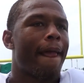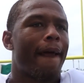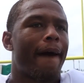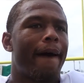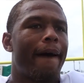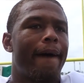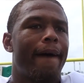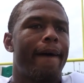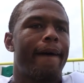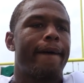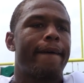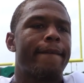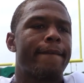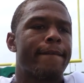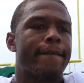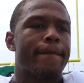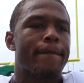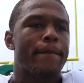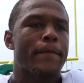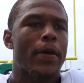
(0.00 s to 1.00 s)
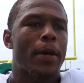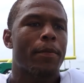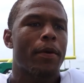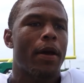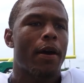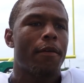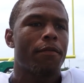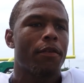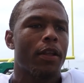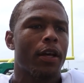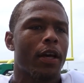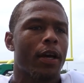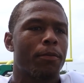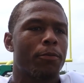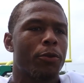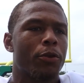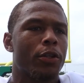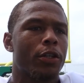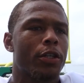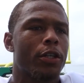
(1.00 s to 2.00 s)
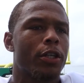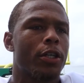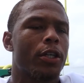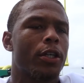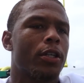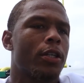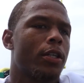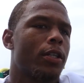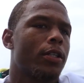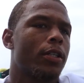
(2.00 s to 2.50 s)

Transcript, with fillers: Uh, I mean, I feel like I'm doing good.